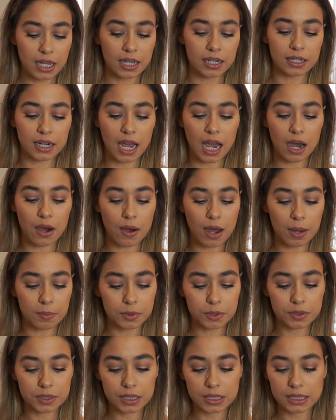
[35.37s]
Now I'm
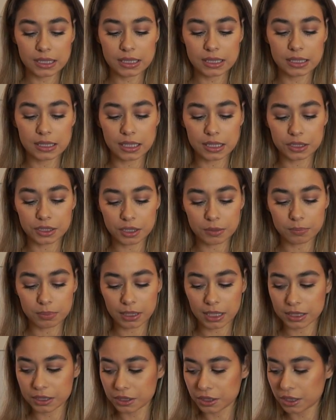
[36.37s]
using this Ninja
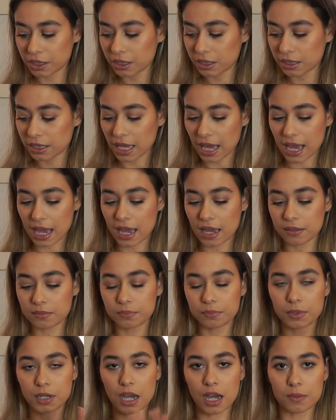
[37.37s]
blender that
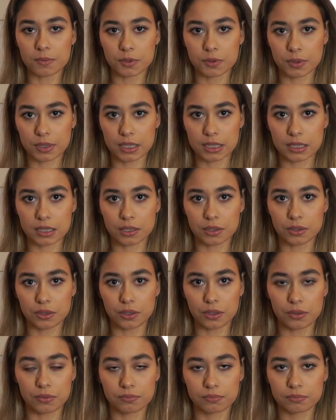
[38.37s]
comes with this
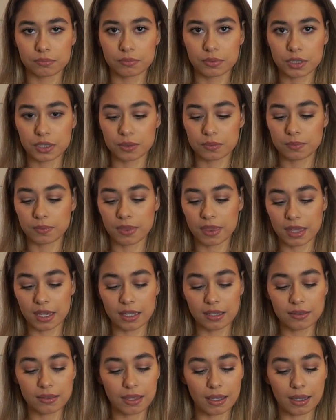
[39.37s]
little
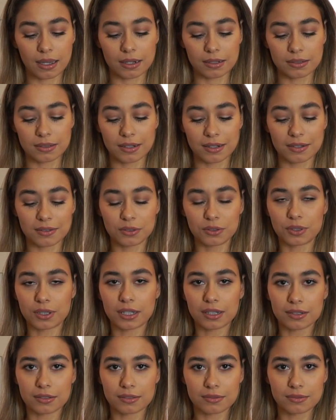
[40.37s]
thing that you
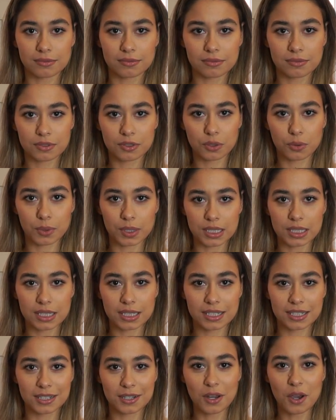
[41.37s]
can
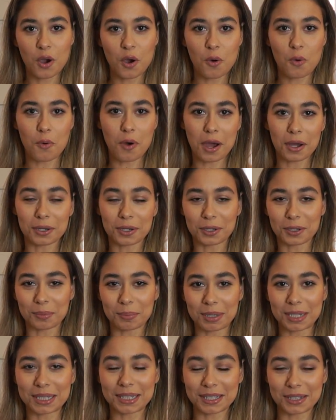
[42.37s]
twist while you're
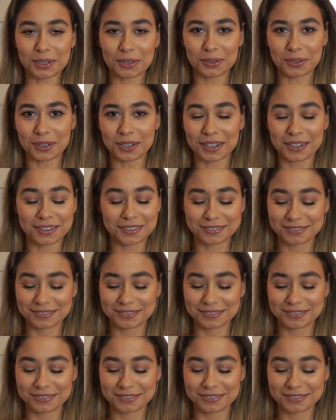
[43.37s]
making your